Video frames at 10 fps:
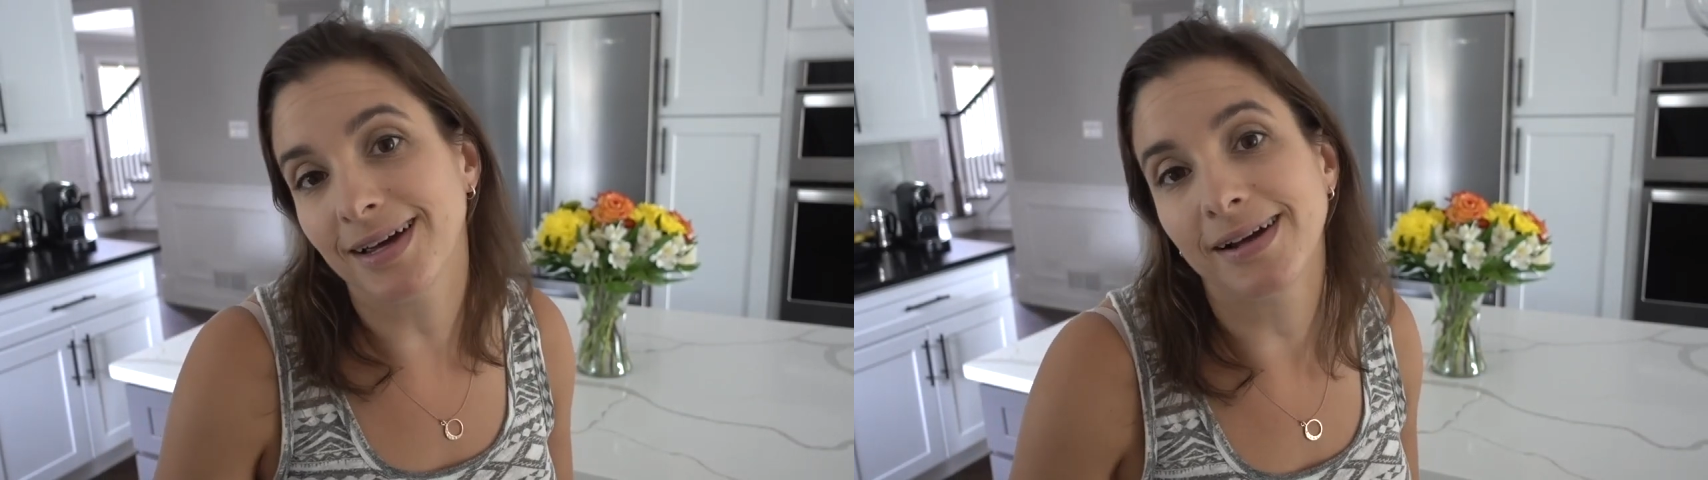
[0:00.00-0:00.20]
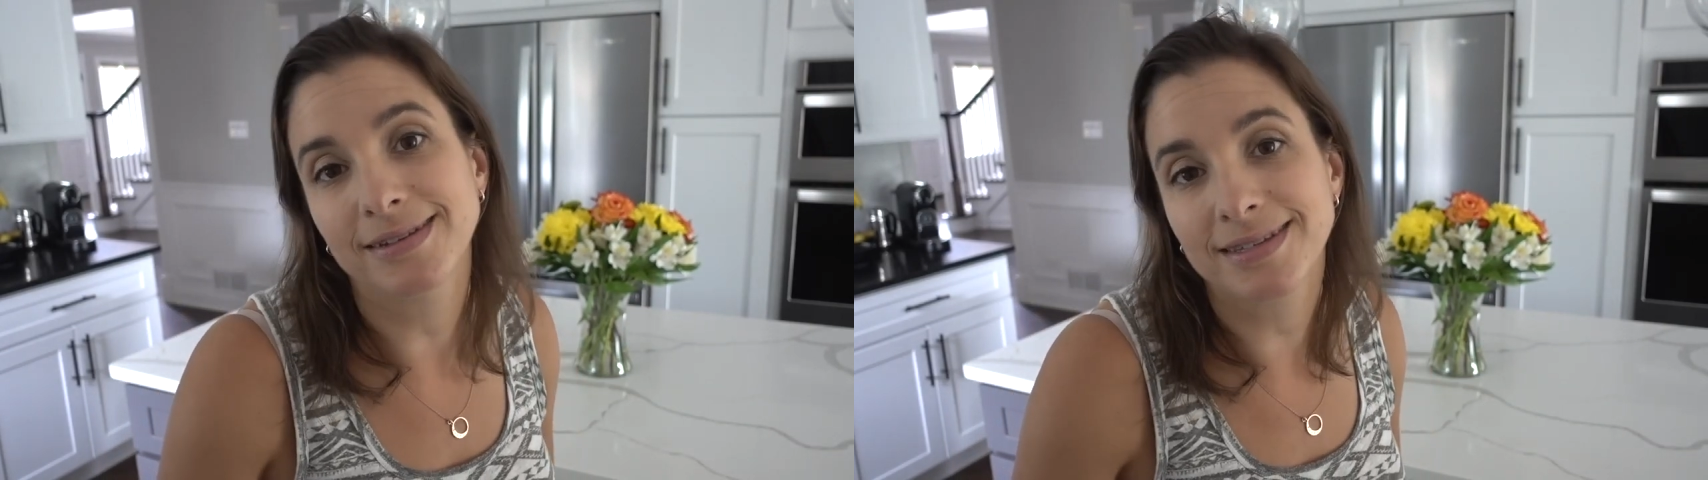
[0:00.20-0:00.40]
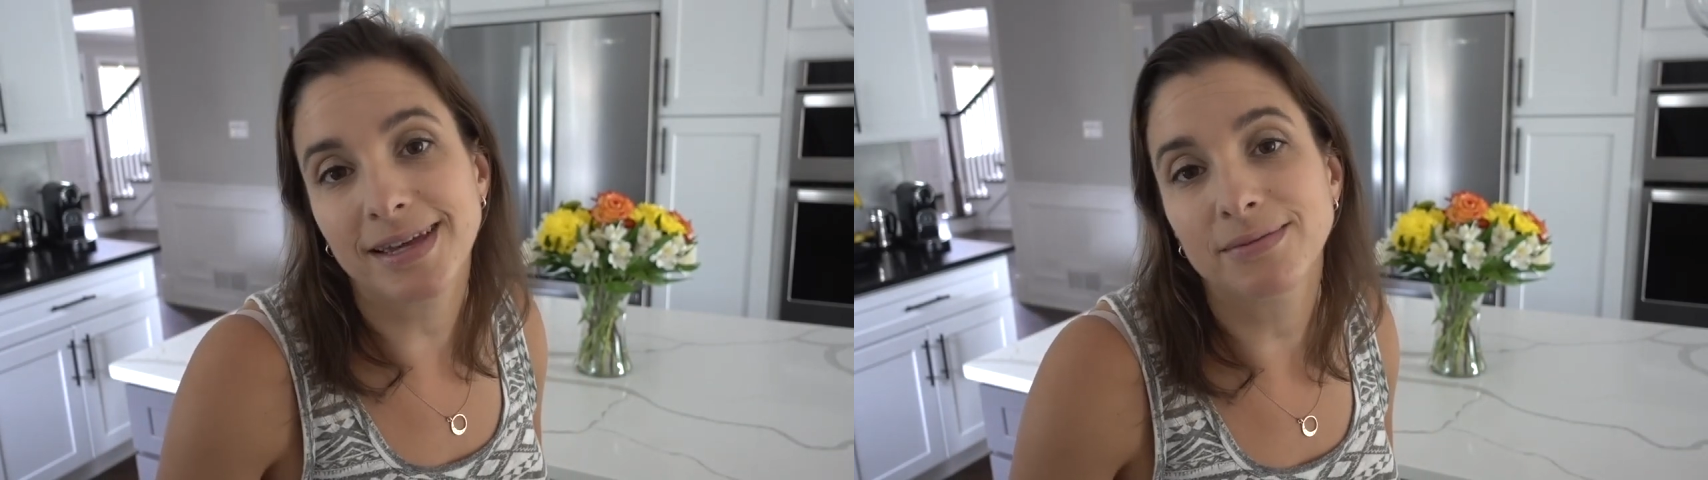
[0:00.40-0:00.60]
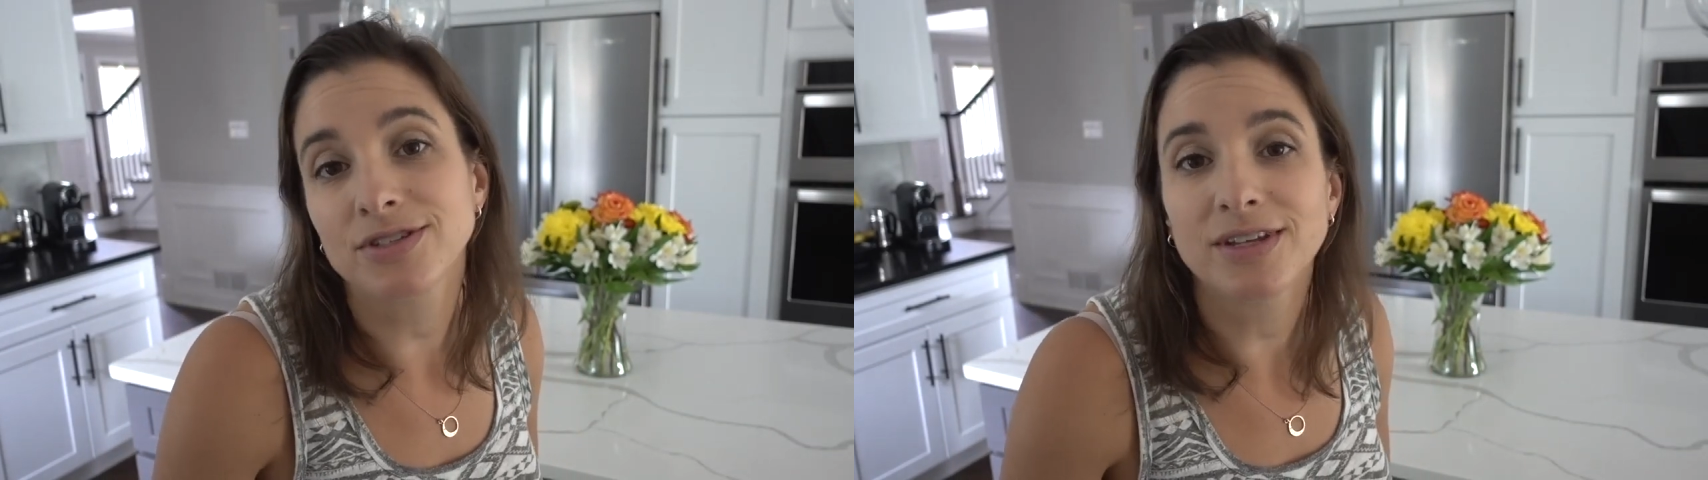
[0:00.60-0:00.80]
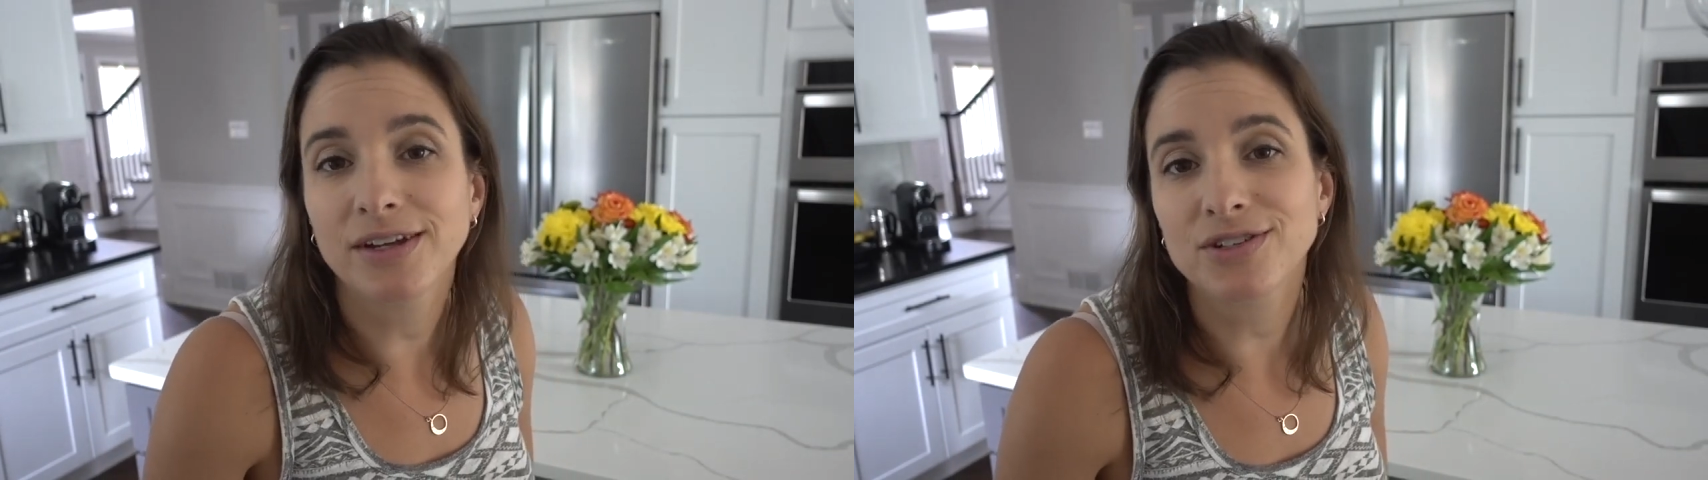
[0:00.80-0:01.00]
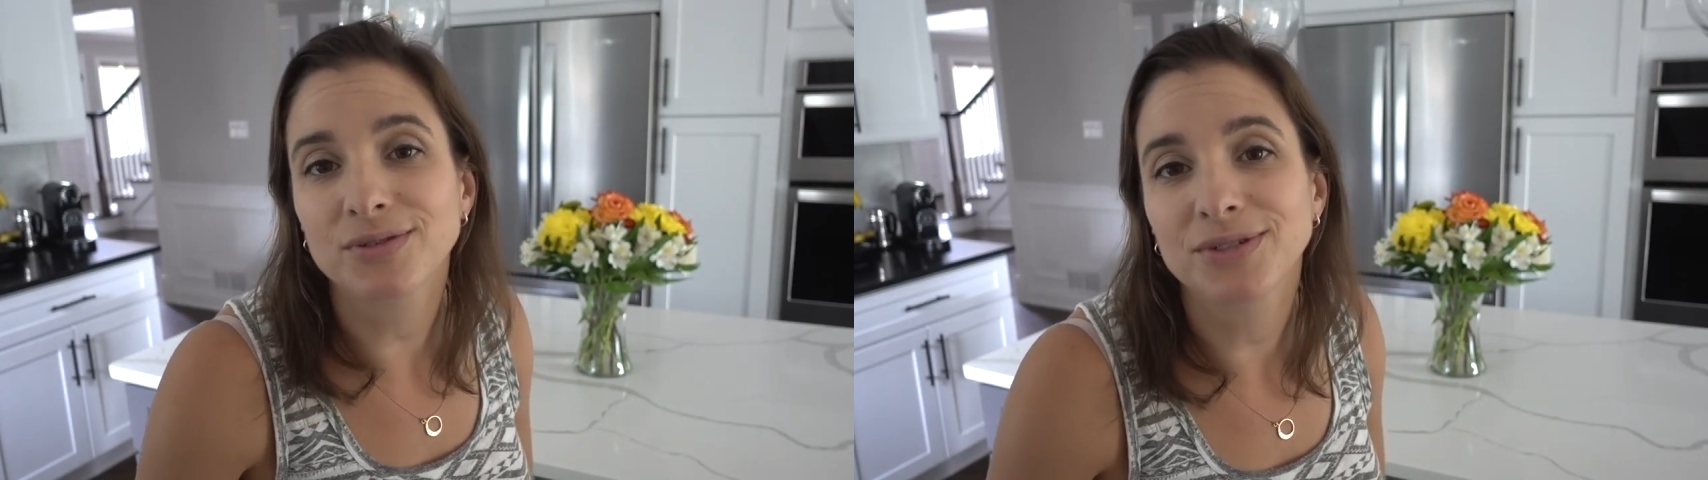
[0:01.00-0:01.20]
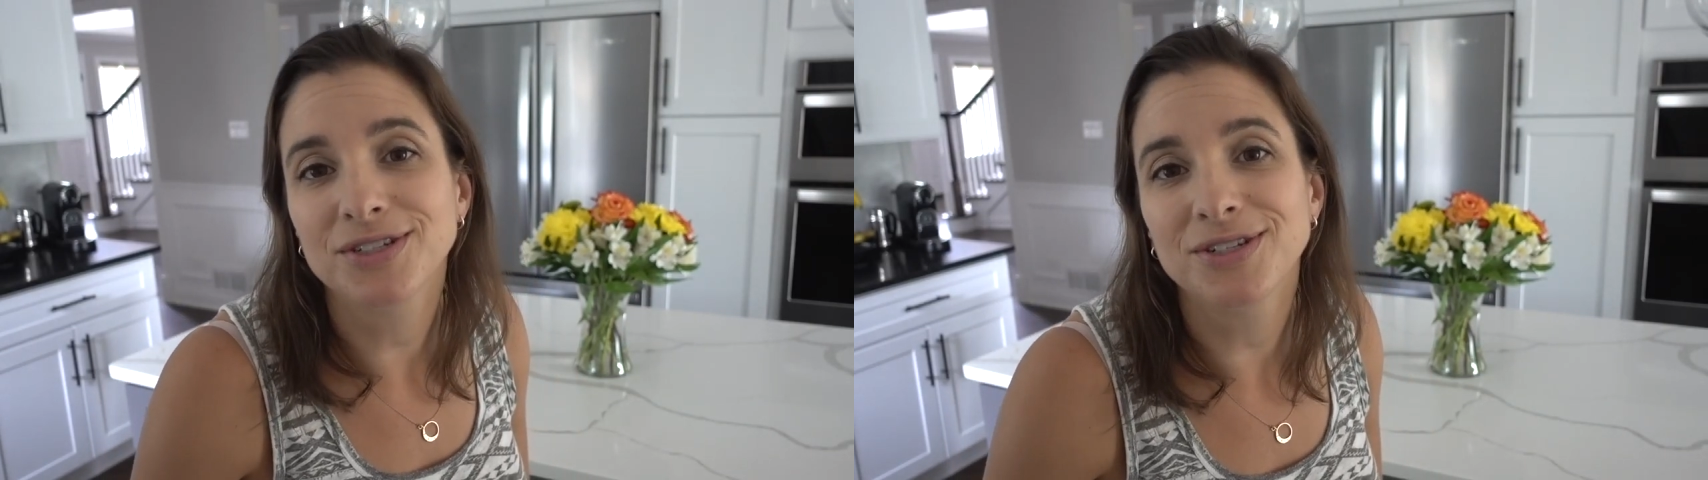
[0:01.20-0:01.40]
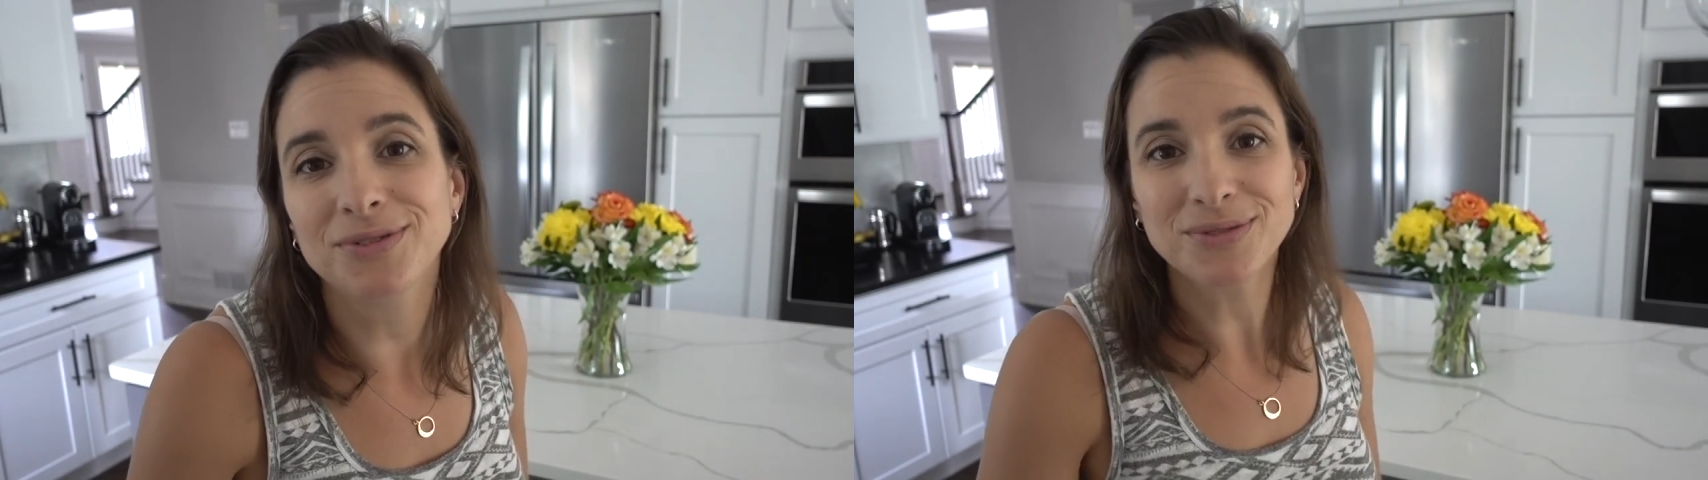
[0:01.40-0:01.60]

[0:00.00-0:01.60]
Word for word: honestly, I'm just not sure what to do.